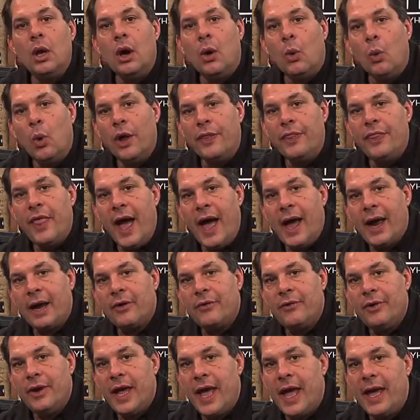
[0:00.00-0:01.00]
What that
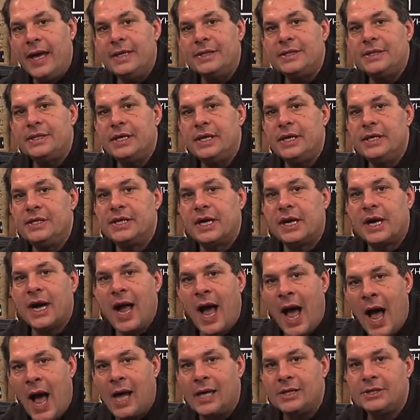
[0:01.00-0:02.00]
creates is a
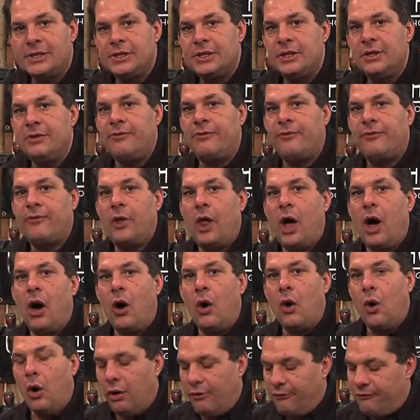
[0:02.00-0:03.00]
constant
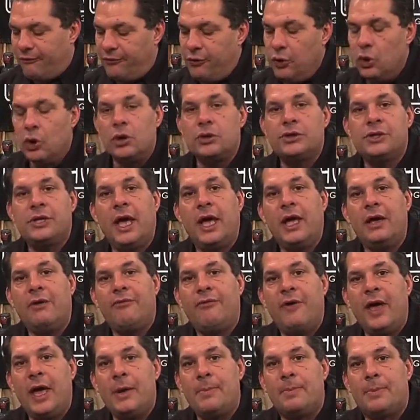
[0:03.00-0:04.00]
flow of fuel tank
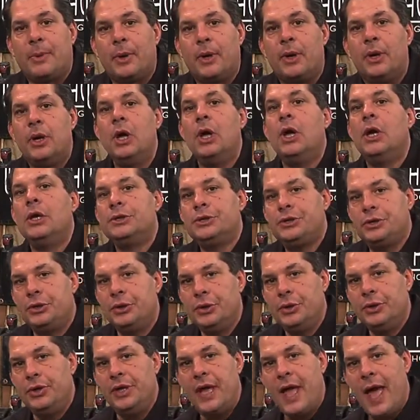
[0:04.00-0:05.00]
vapor
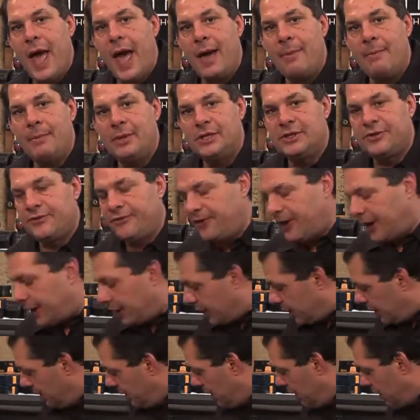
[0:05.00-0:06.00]
to the atmosphere.
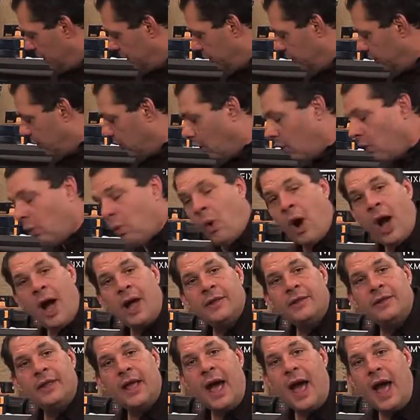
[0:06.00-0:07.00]
You don't
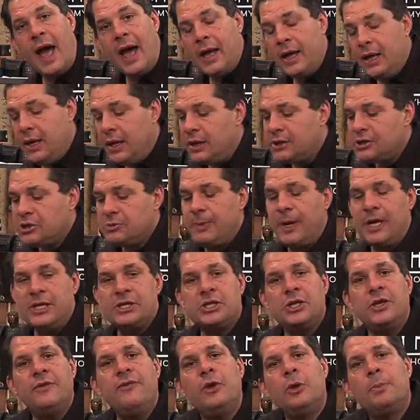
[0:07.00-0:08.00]
want that,
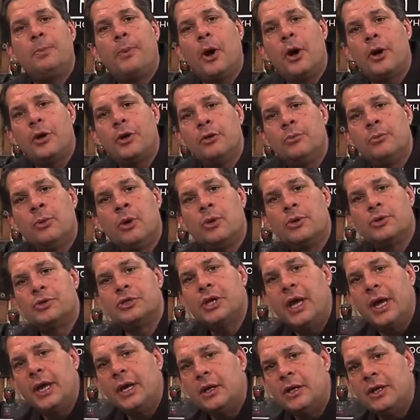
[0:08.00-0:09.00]
especially if you park your
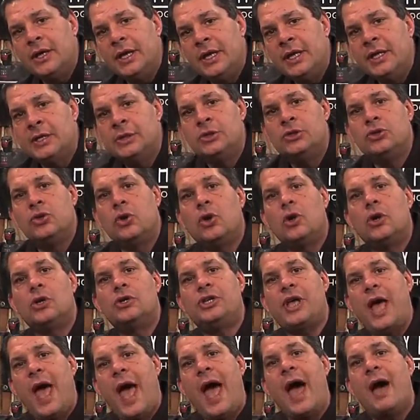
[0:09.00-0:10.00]
motorcycle indoors
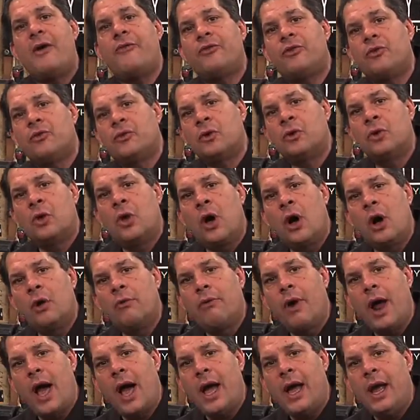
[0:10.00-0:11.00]
after a long
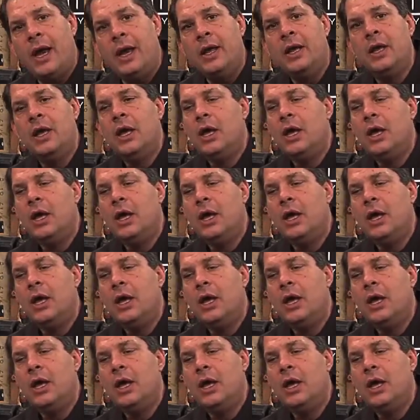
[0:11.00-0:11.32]
ride.